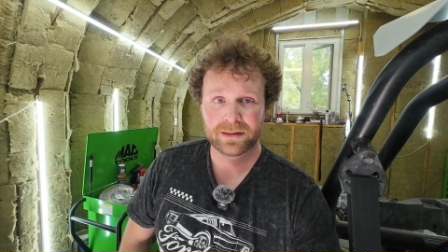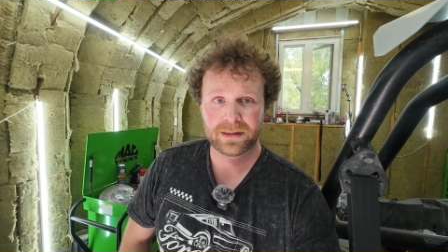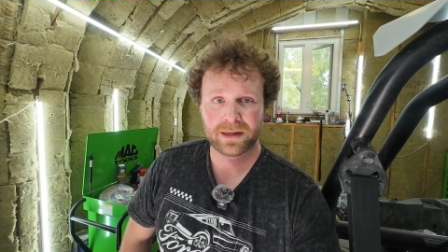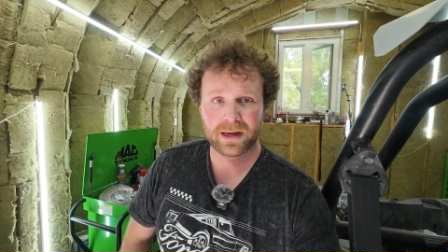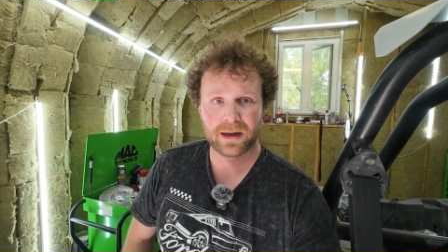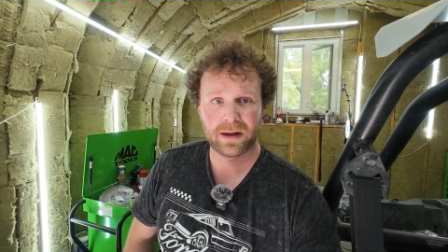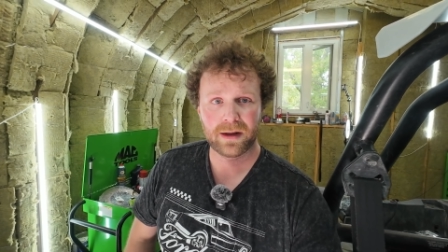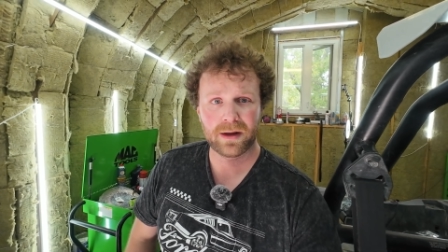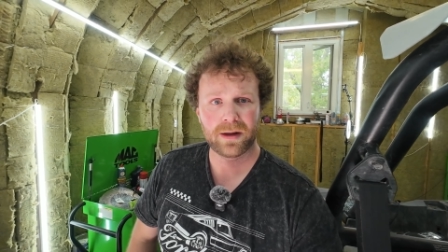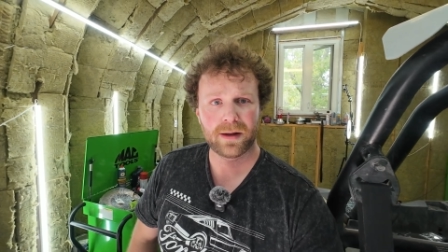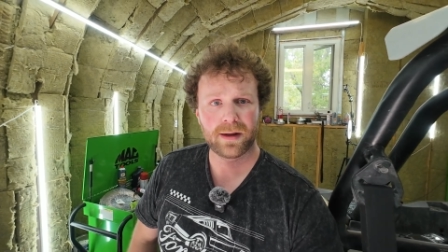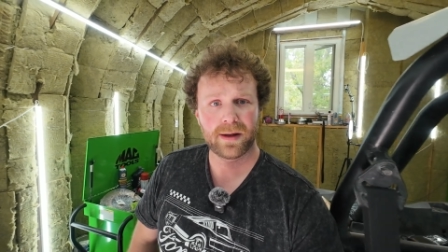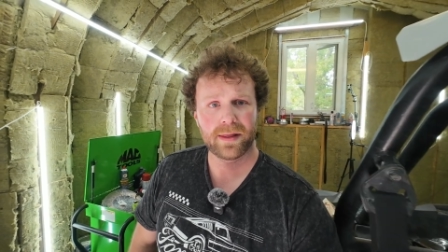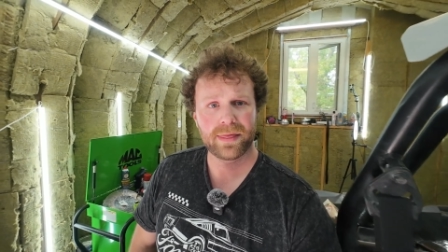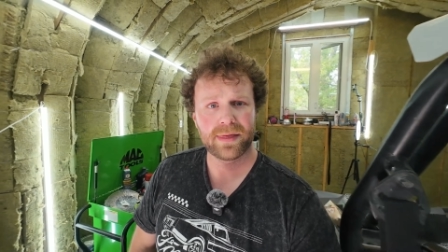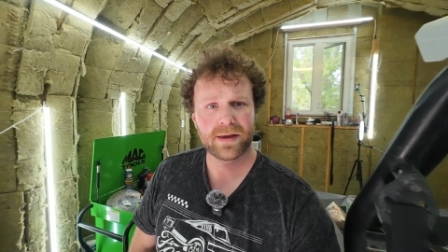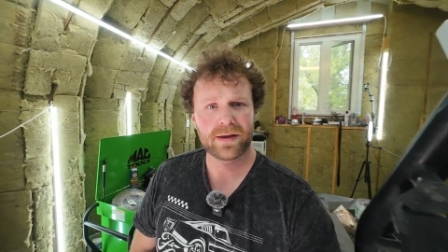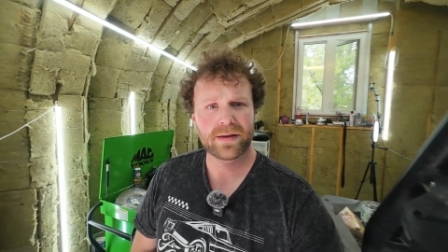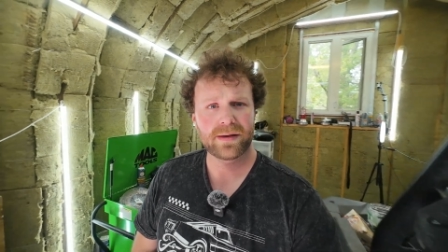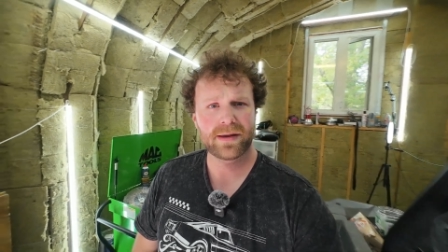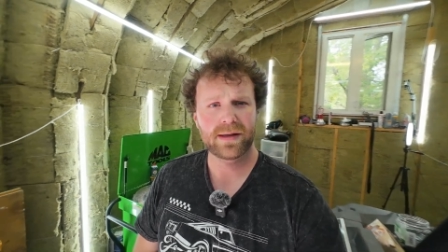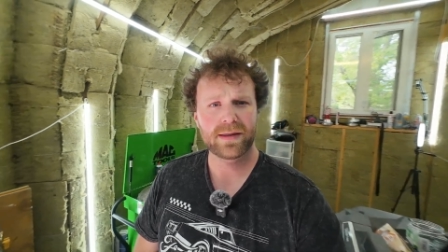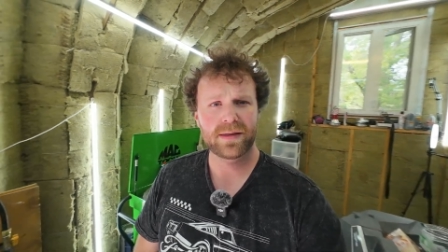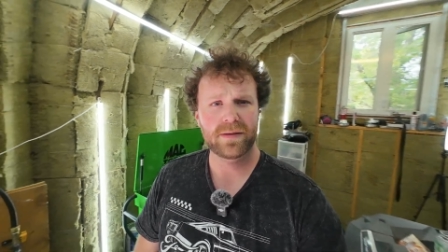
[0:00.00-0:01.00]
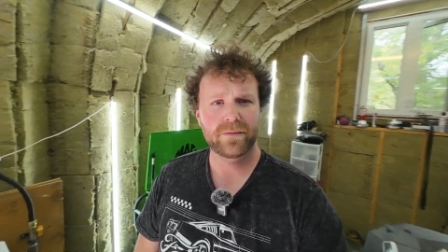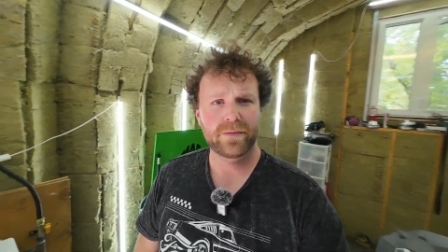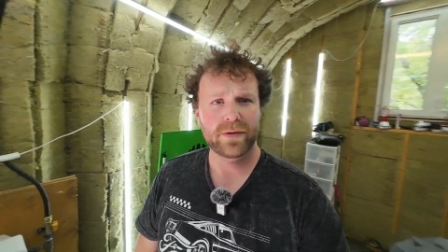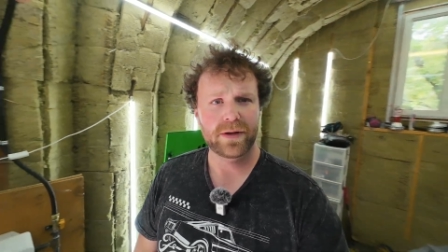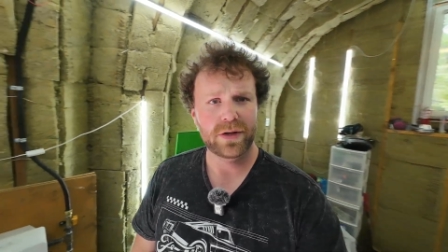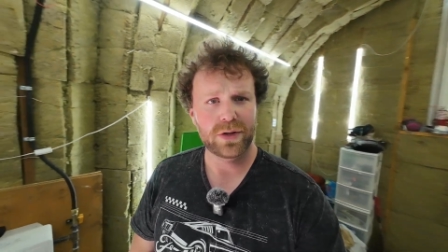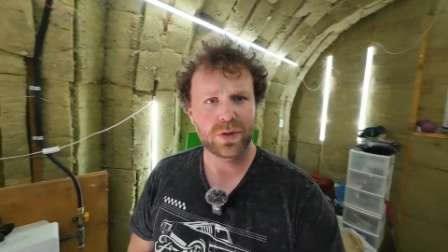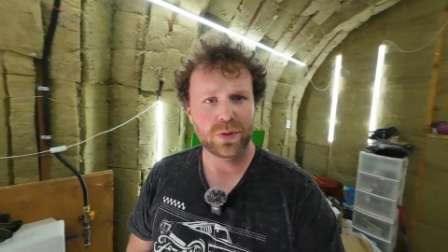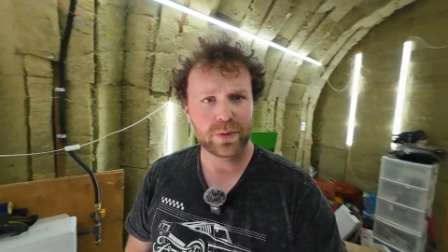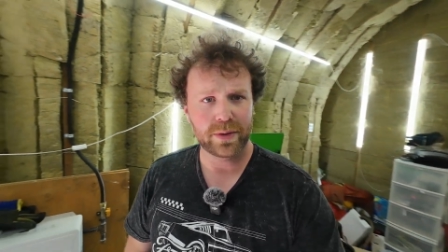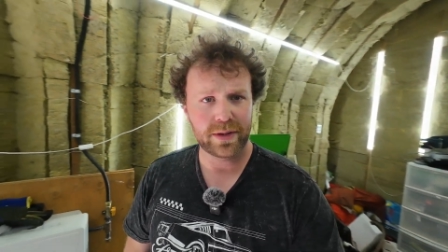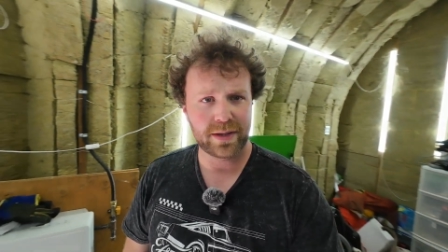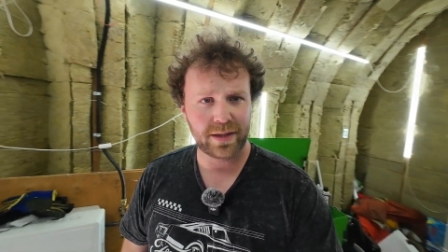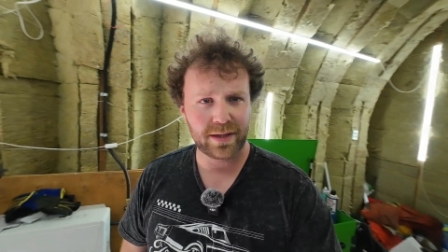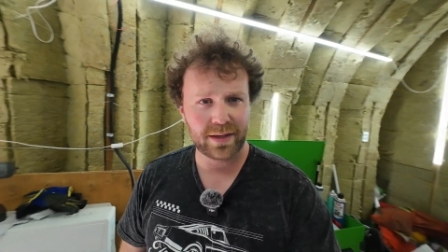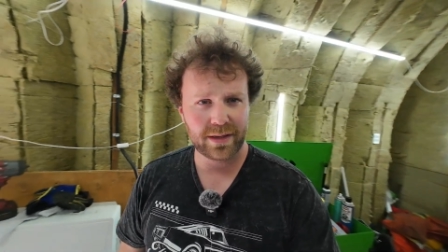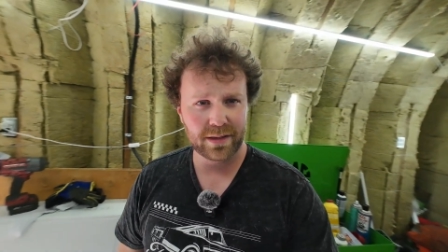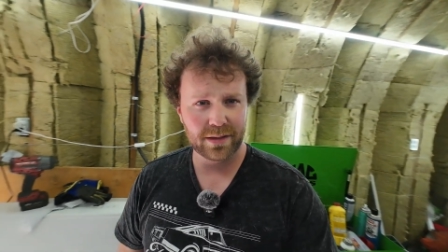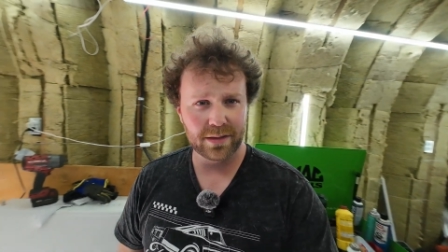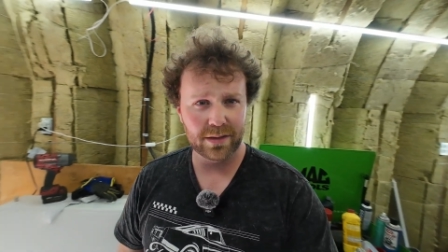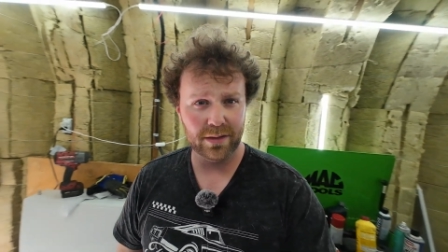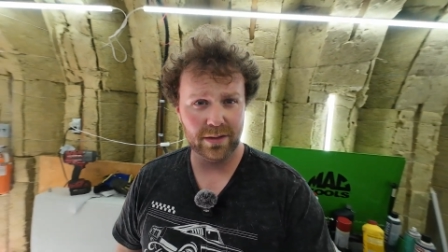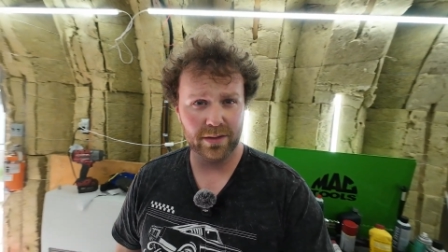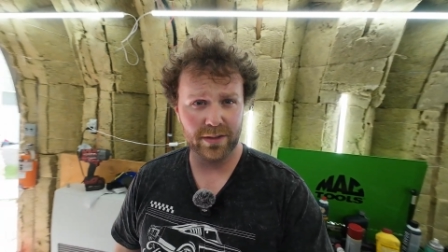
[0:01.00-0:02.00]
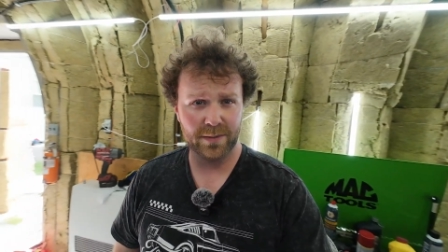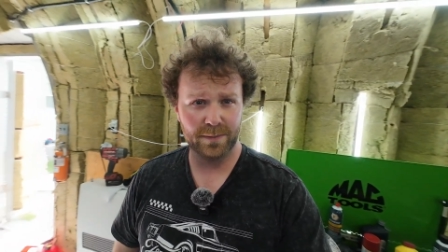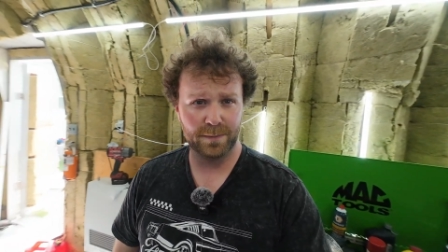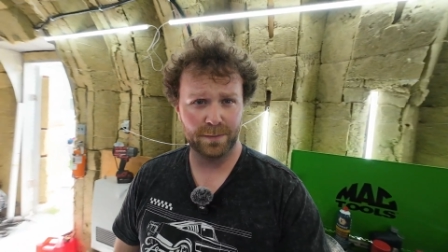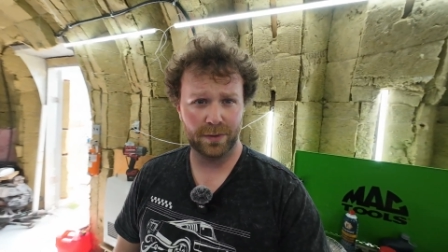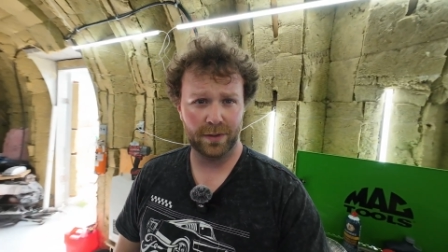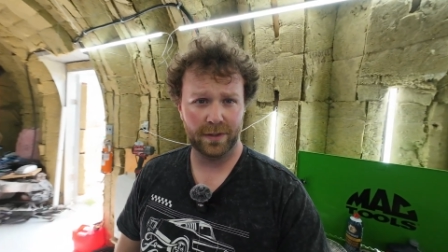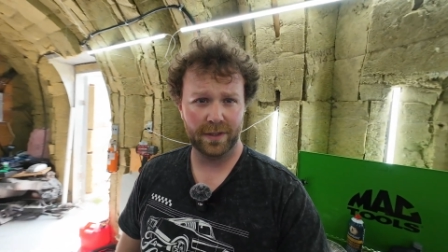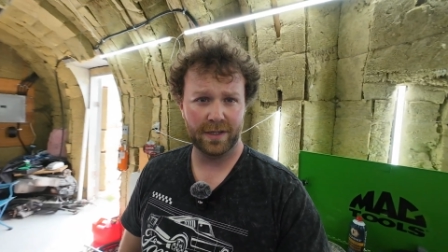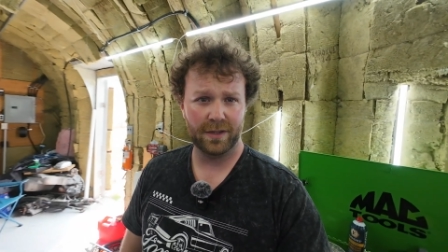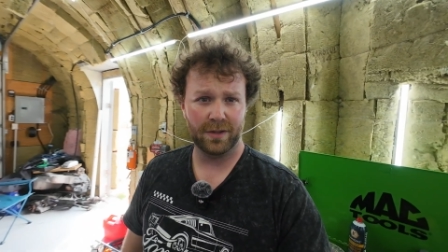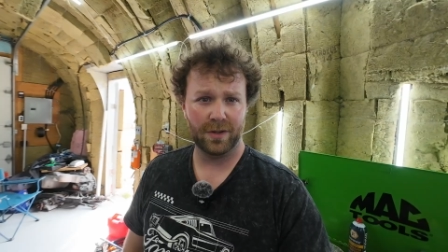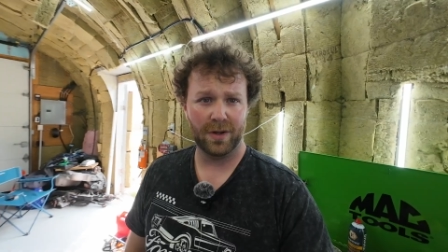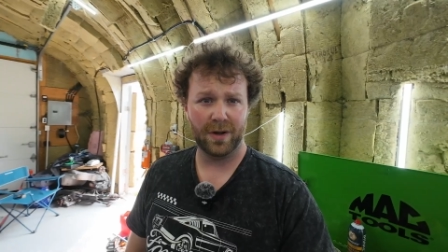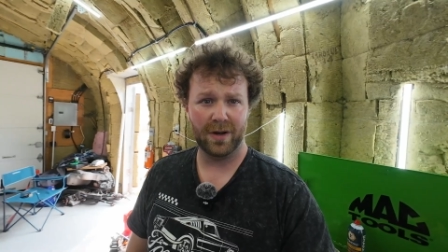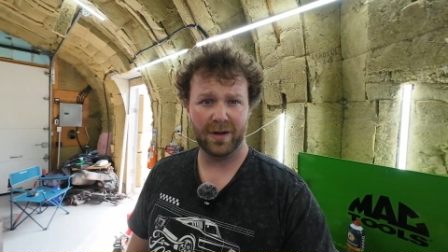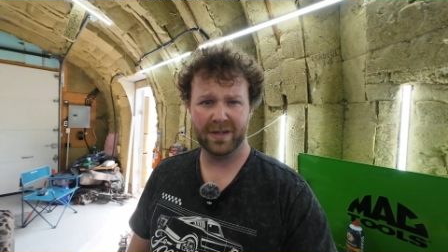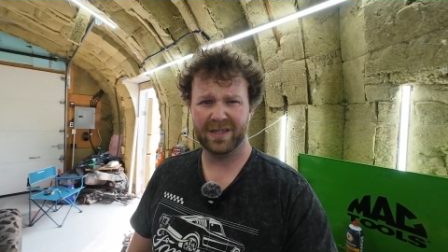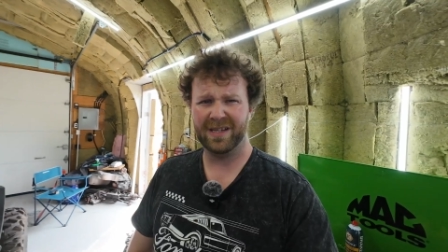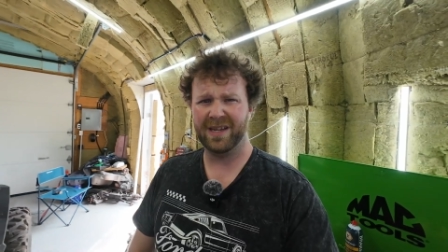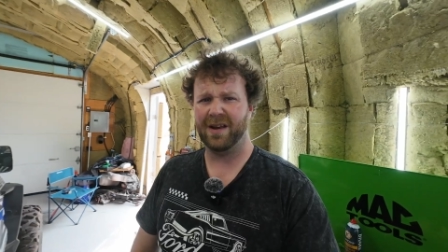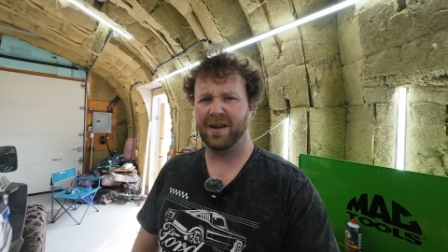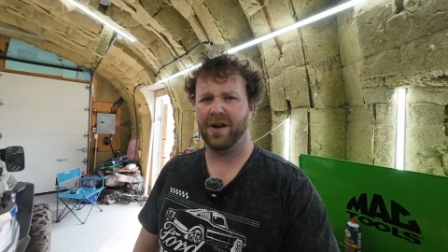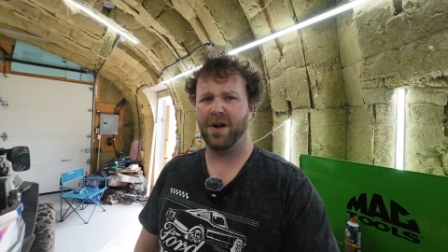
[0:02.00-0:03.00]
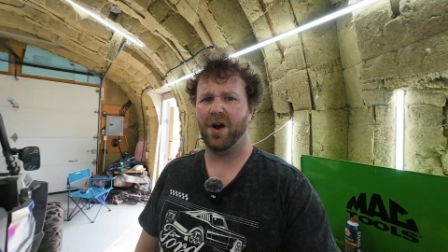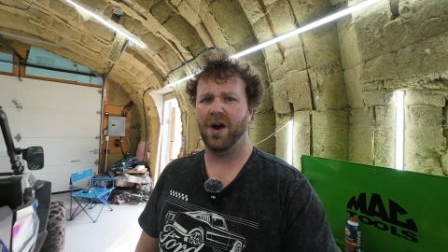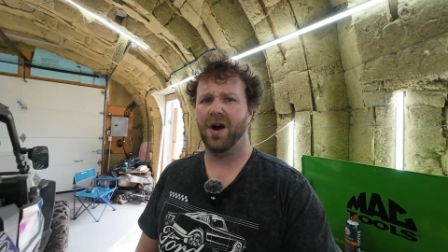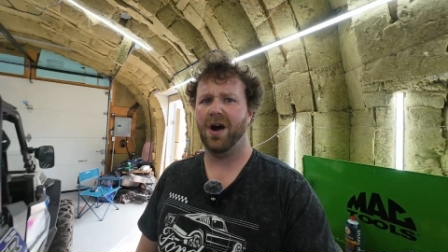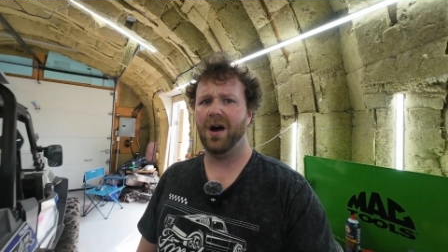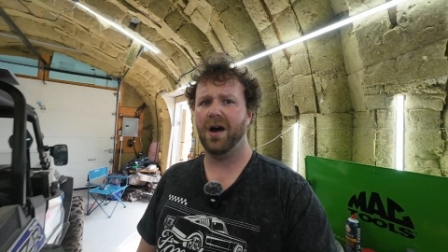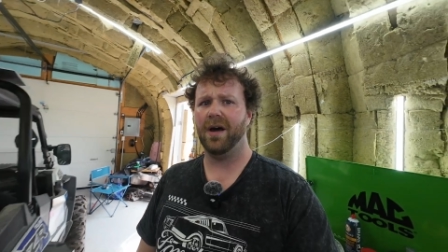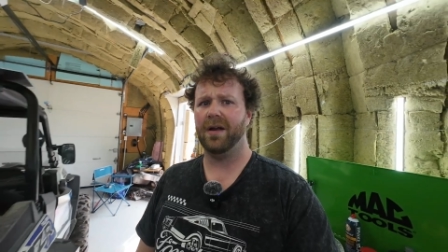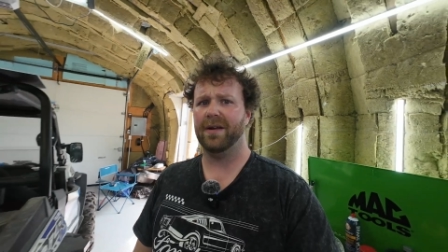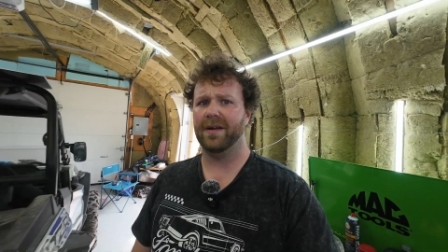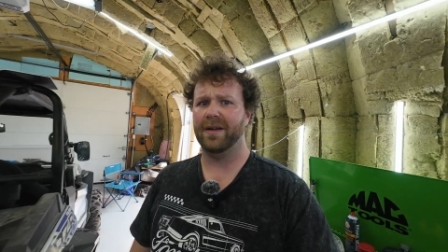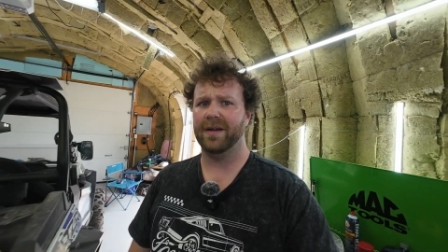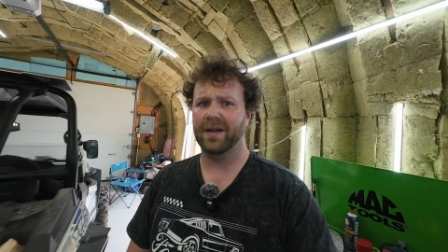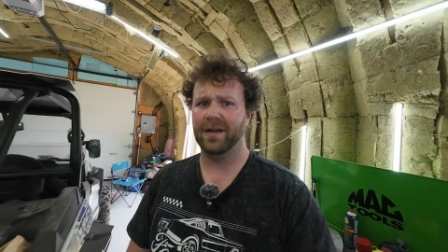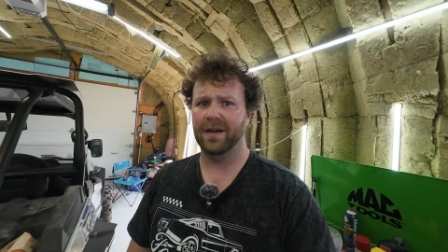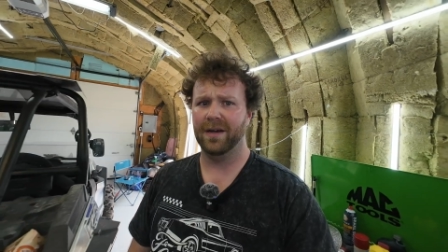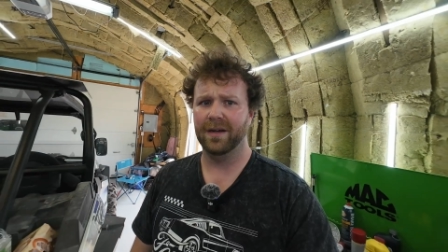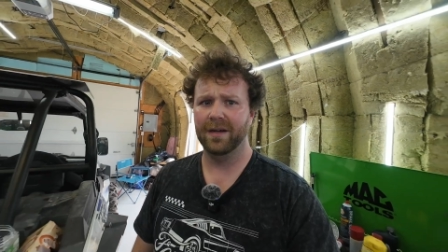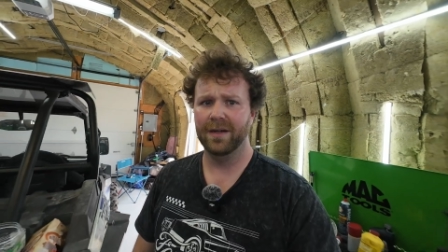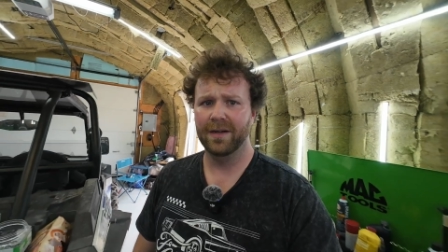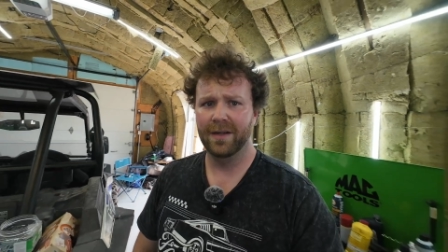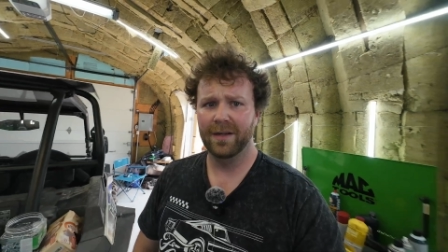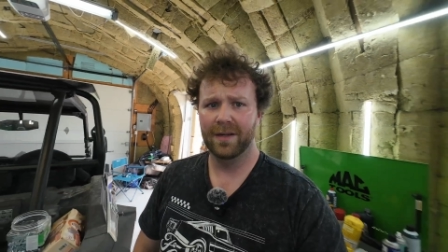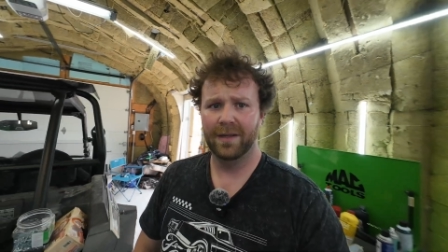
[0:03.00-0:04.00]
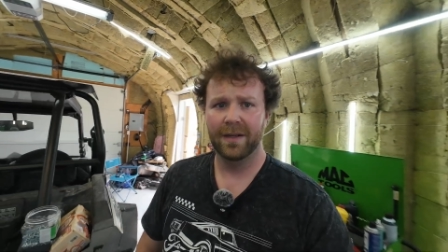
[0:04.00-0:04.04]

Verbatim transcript: yeah, uh, I think I'll end the video here. It's pretty long. It's getting hot in here.